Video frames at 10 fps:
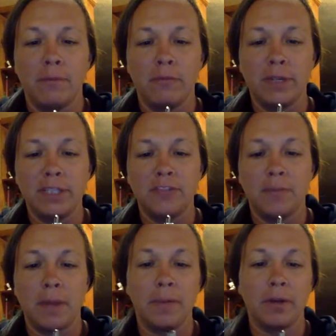Rest of
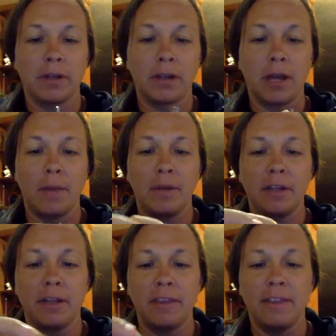my book, I'm going
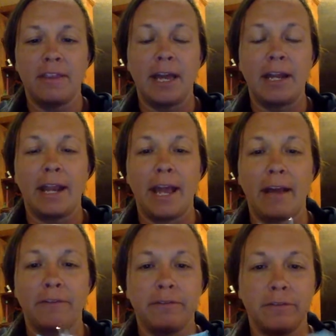to cut that in
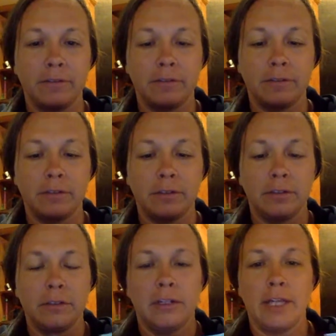
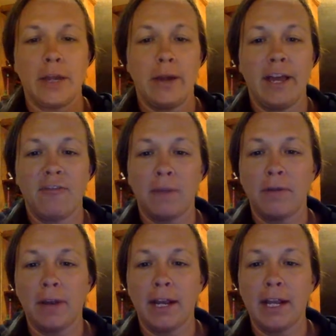half. Now I have my
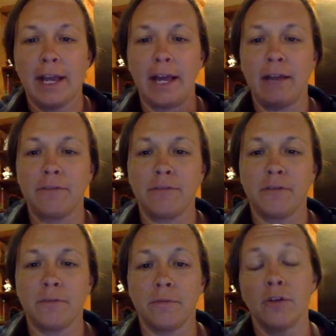writing half,
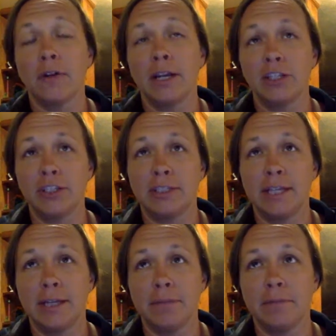or I should
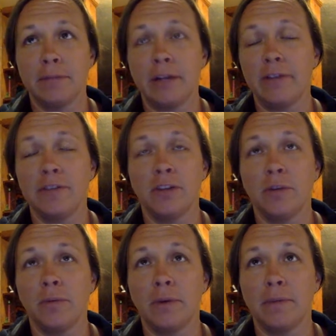say, I don't even
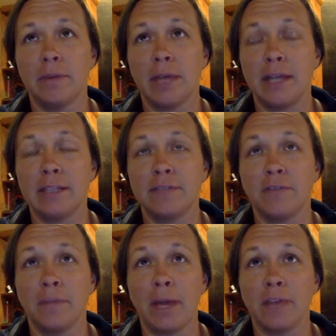know what that is
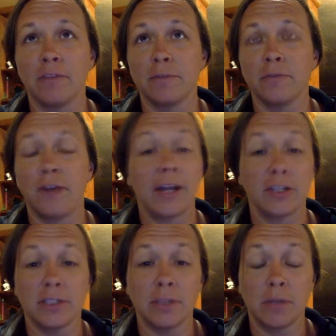for math, for
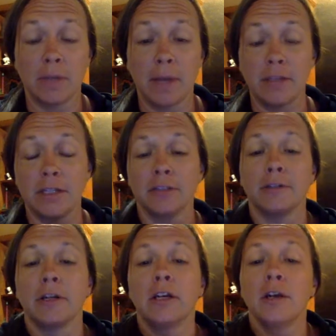fractions. I'm not a math teacher.
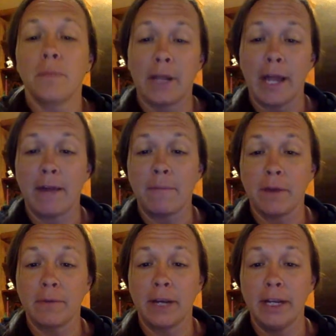But I have
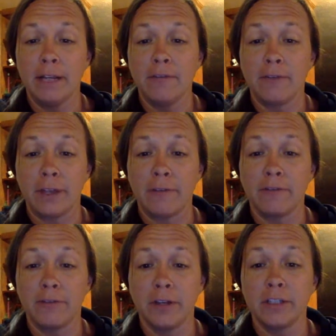my writing for
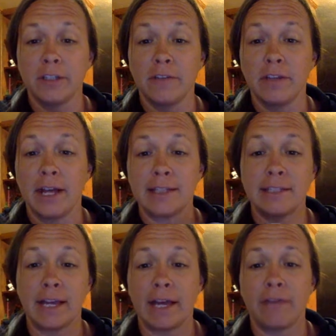that front of the
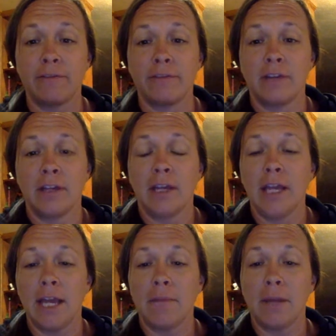last half
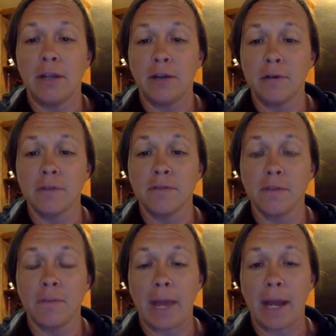and my notes for
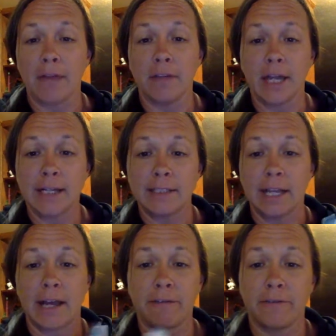the back of the last
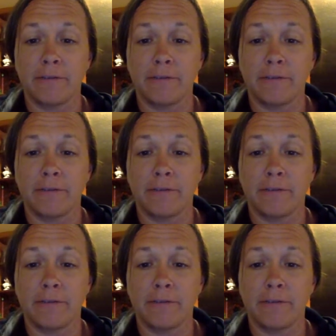half.